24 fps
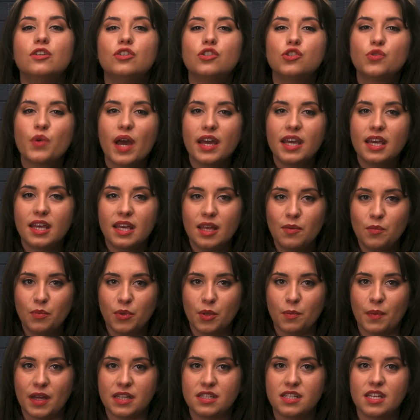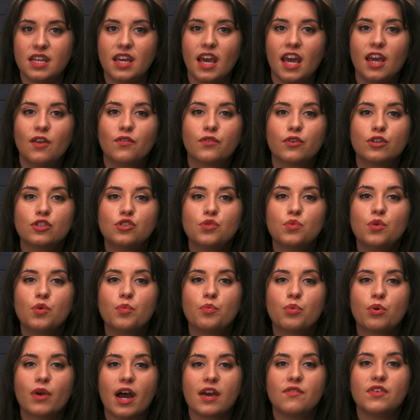Try implementing a virtual
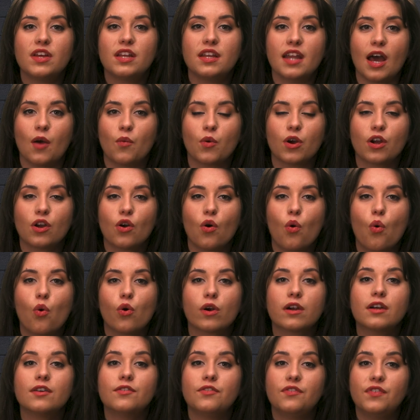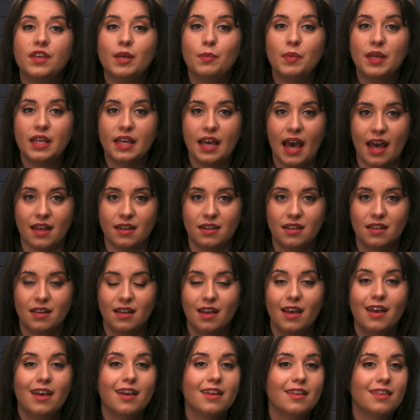private network or VPN.
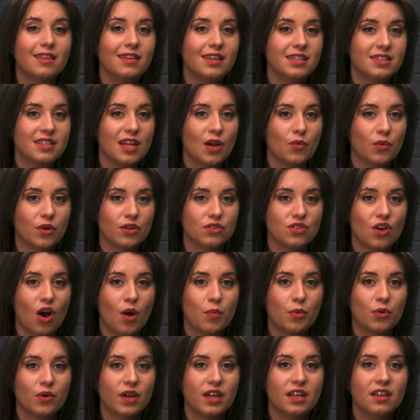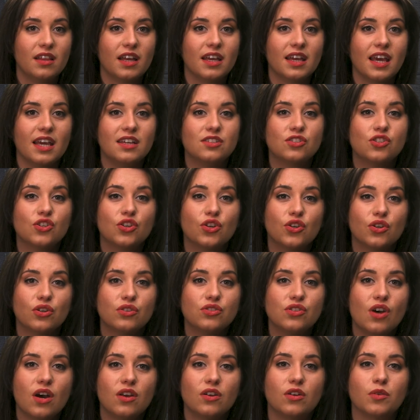These networks operate like a secure
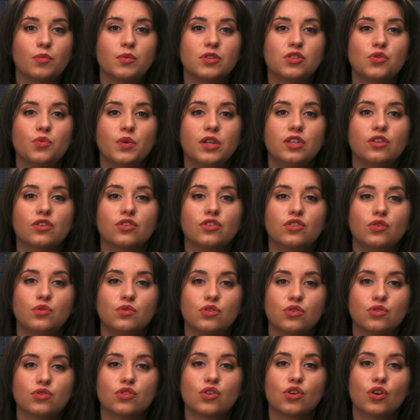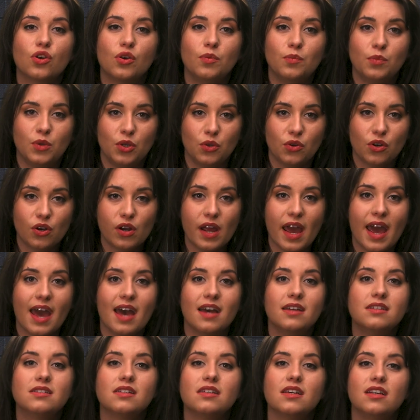tunnel between your user's computer
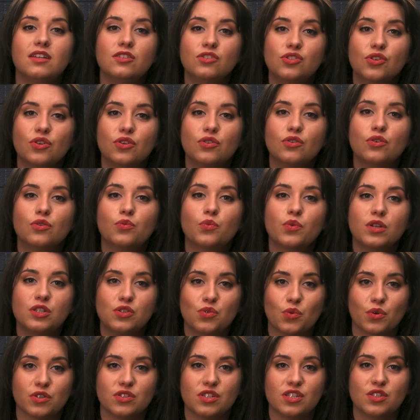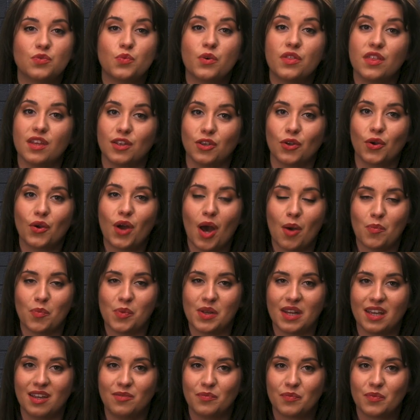and internal resources within your
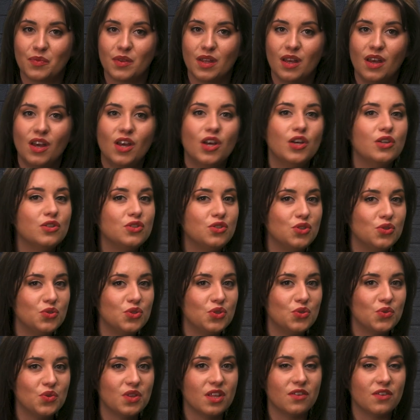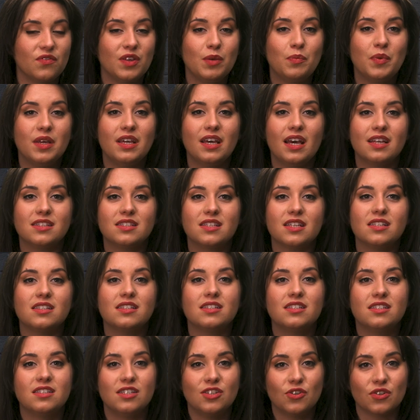company. Due to VPN's
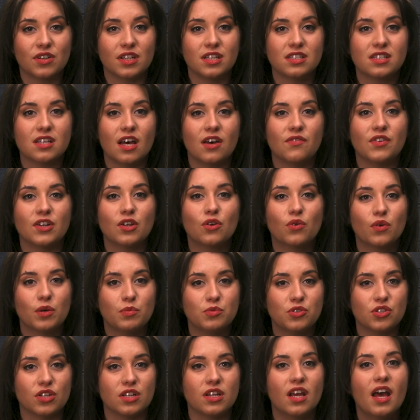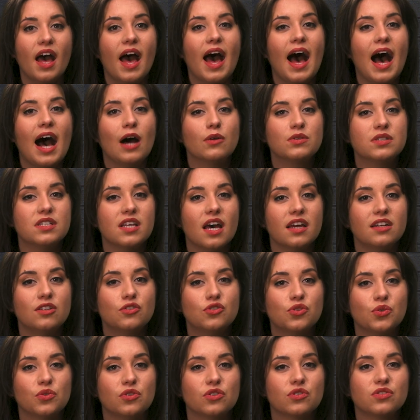series of encryption, outside
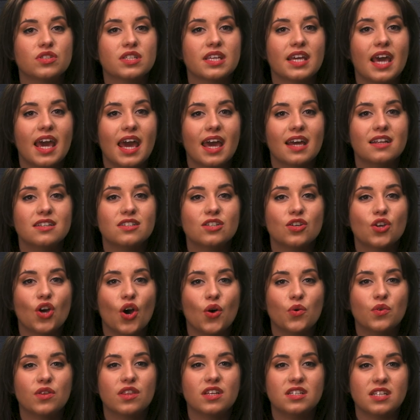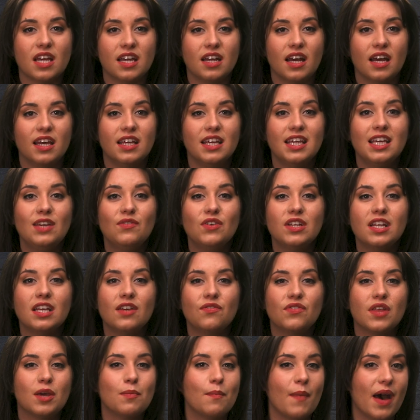intruders can't decode the data even
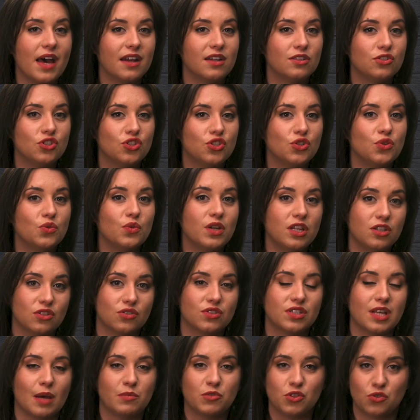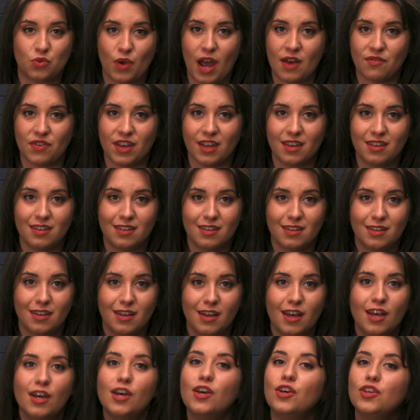if they manage to intercept traffic.
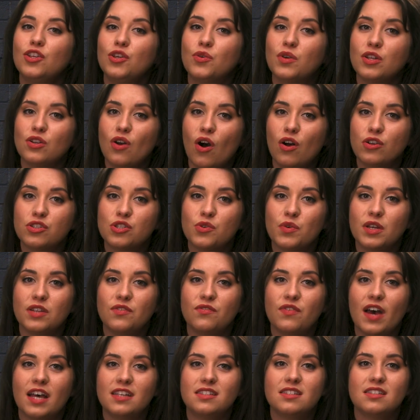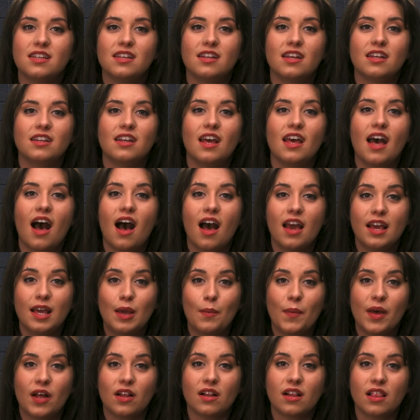You can also invest in an
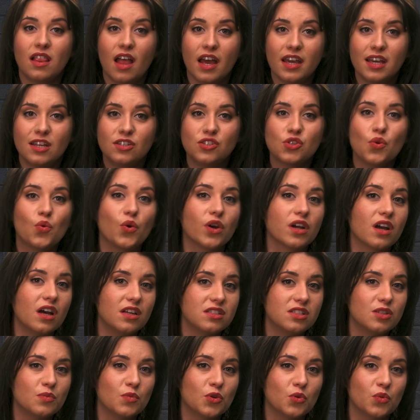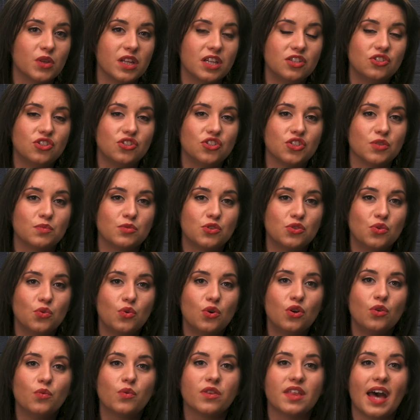email client or customer relationship
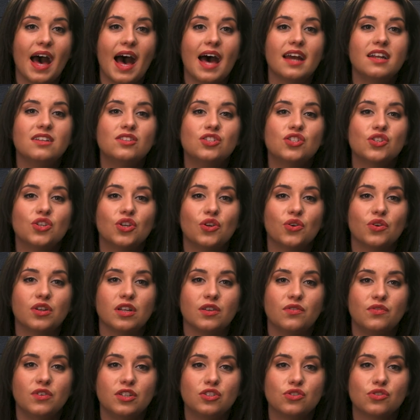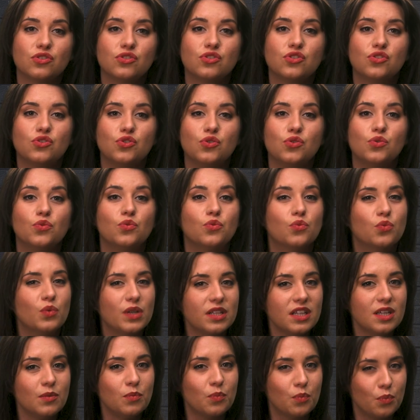tool with added security features to
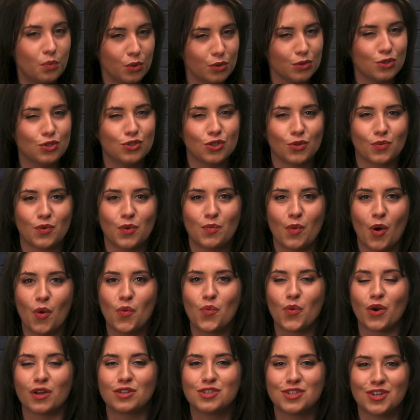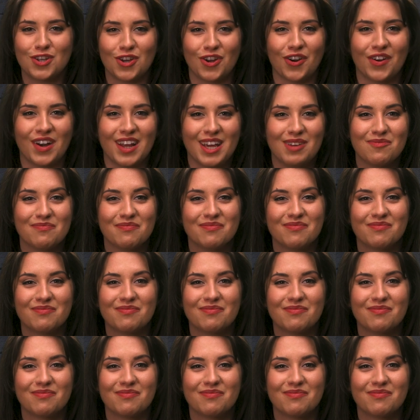really boost your remote work security.